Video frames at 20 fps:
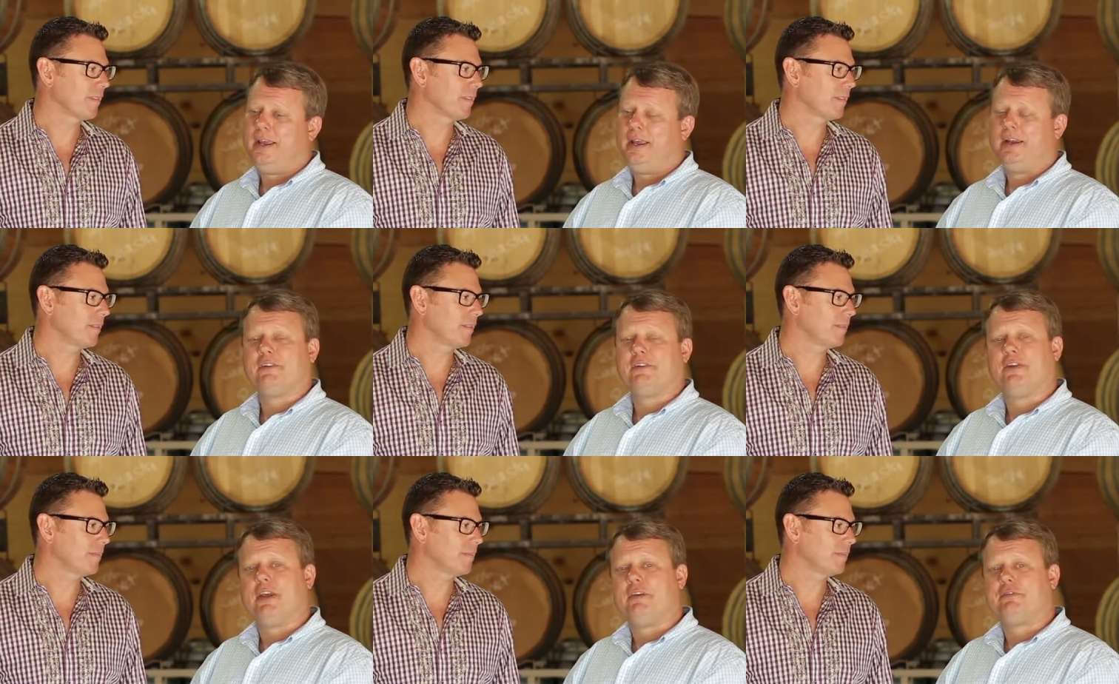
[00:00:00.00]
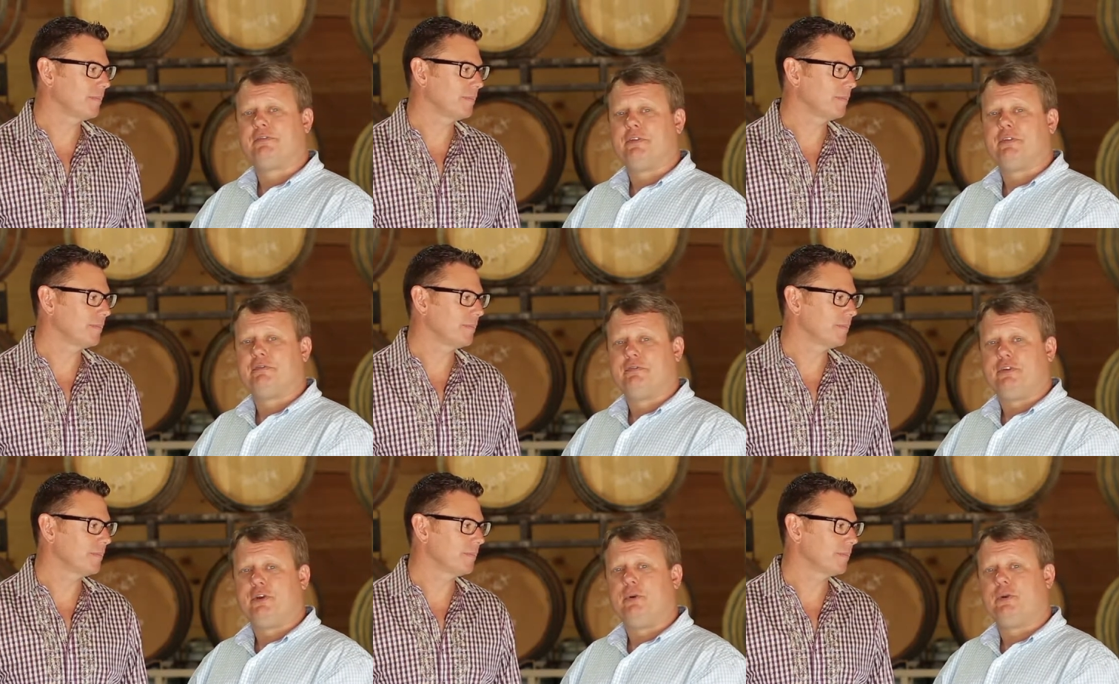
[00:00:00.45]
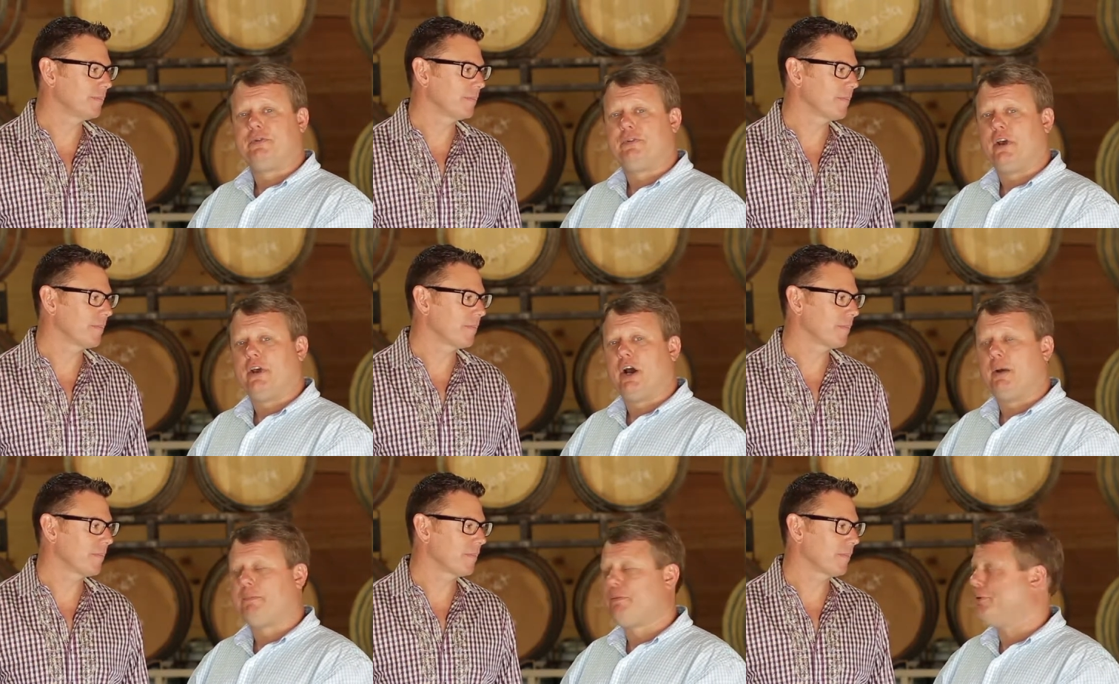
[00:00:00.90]
Speaker 1: and it gives the viewer
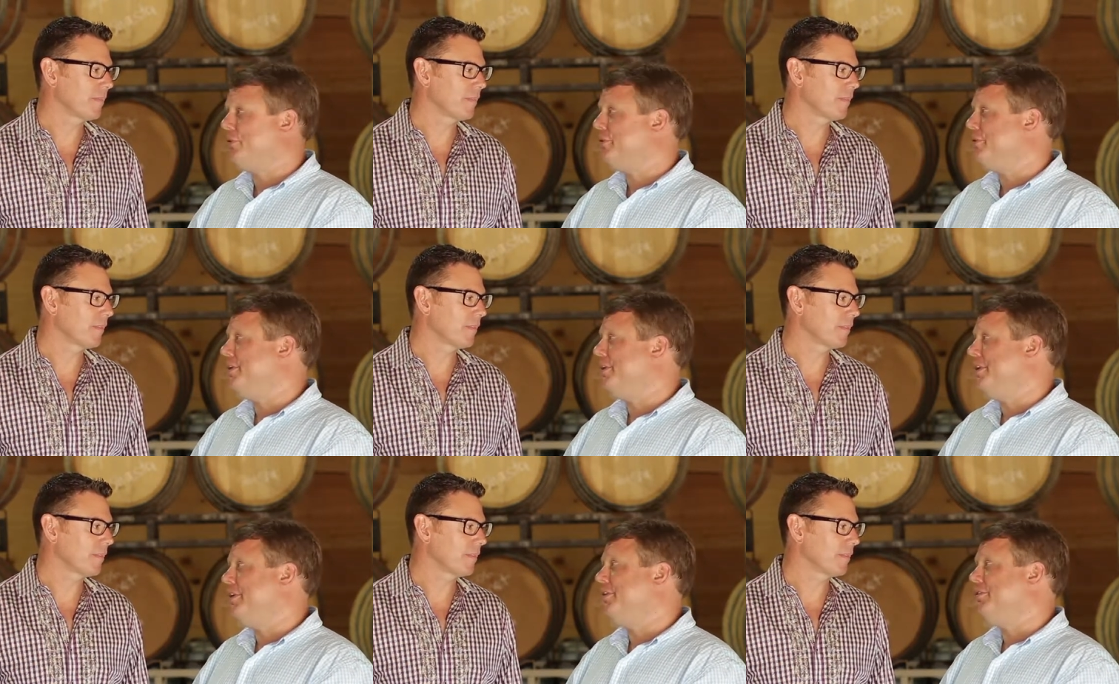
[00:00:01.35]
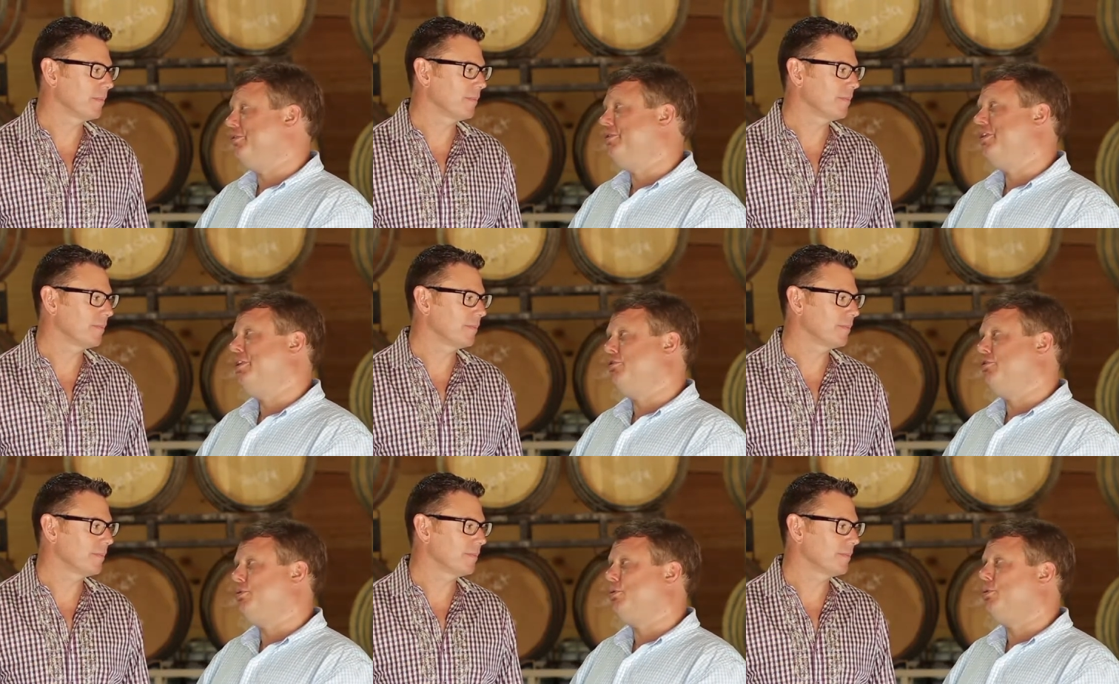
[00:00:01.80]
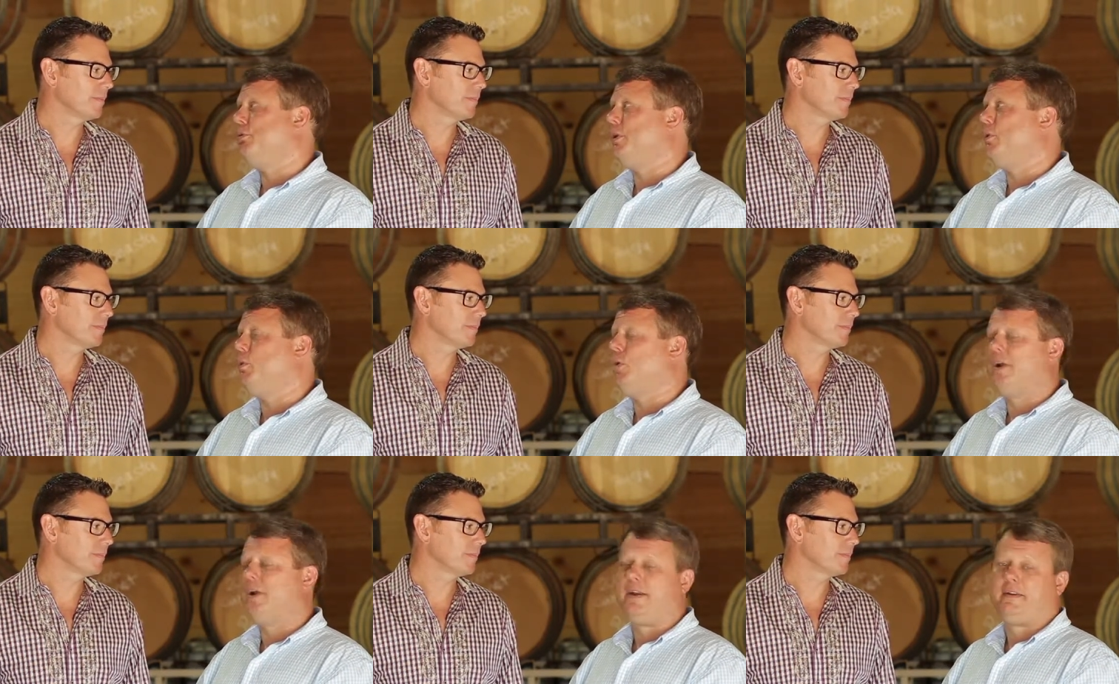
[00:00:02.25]
the opportunity to see
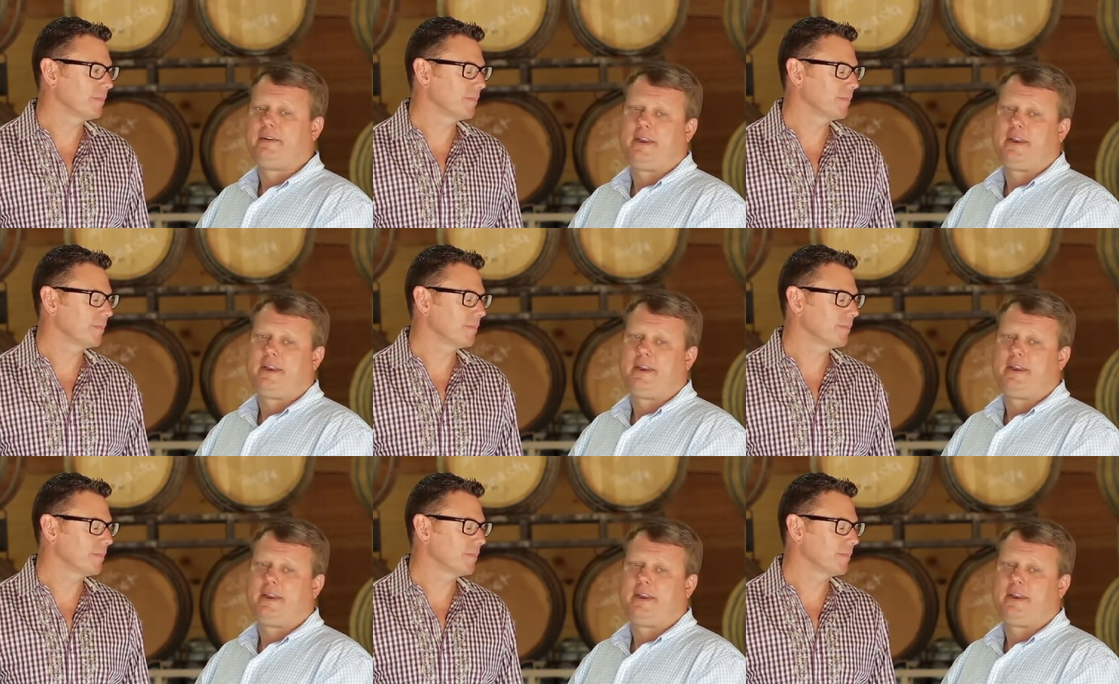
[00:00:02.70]
truly what it